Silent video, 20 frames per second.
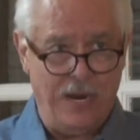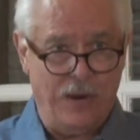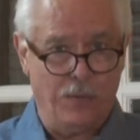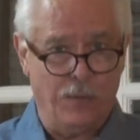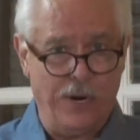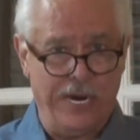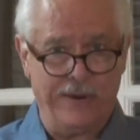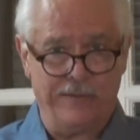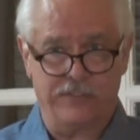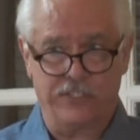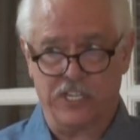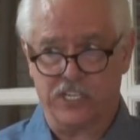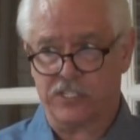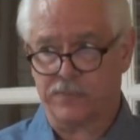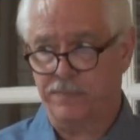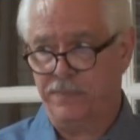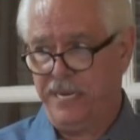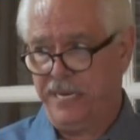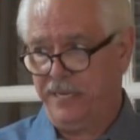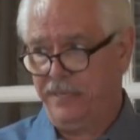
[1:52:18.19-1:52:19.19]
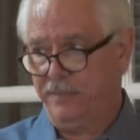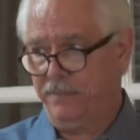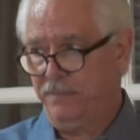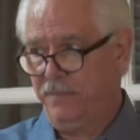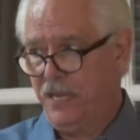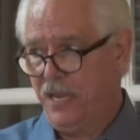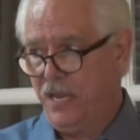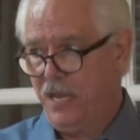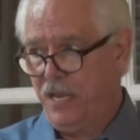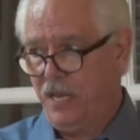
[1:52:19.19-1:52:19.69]
We have just been
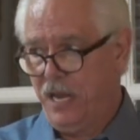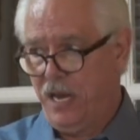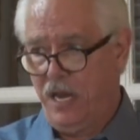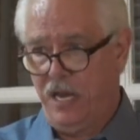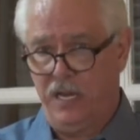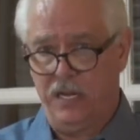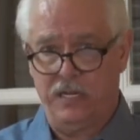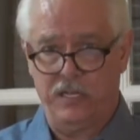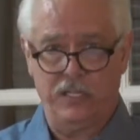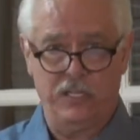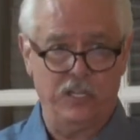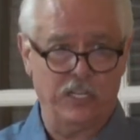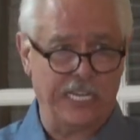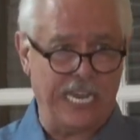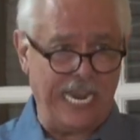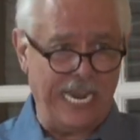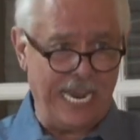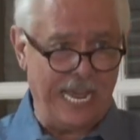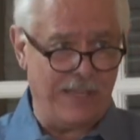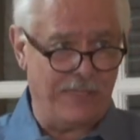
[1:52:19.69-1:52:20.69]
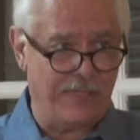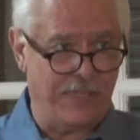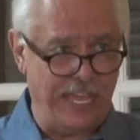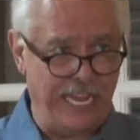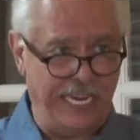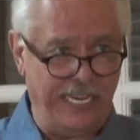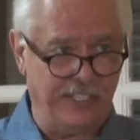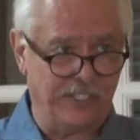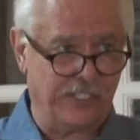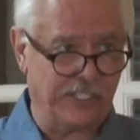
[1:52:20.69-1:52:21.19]
uh, looking at
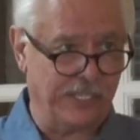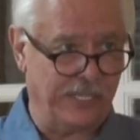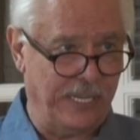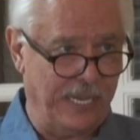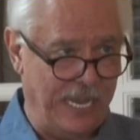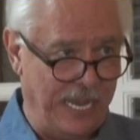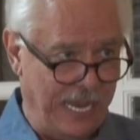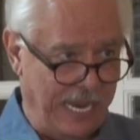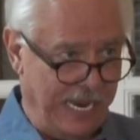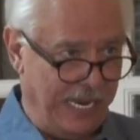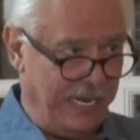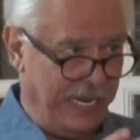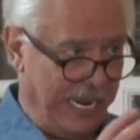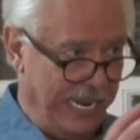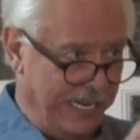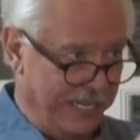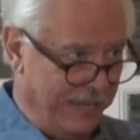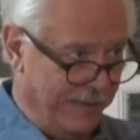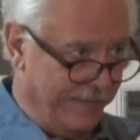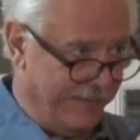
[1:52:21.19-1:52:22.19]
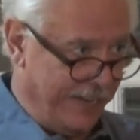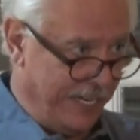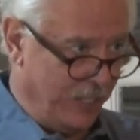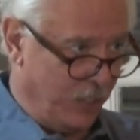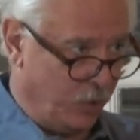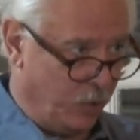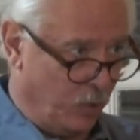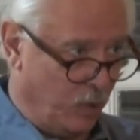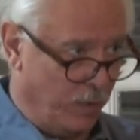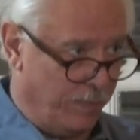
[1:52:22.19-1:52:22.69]
things in
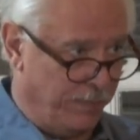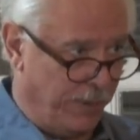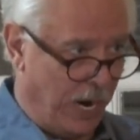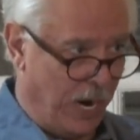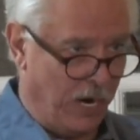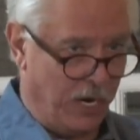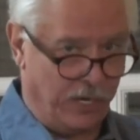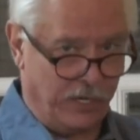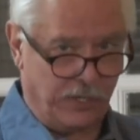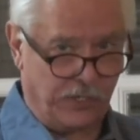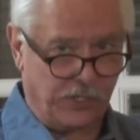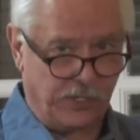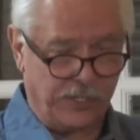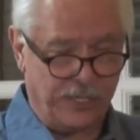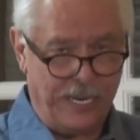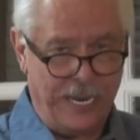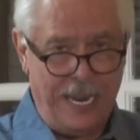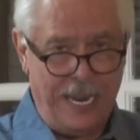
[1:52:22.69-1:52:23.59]
individual parts.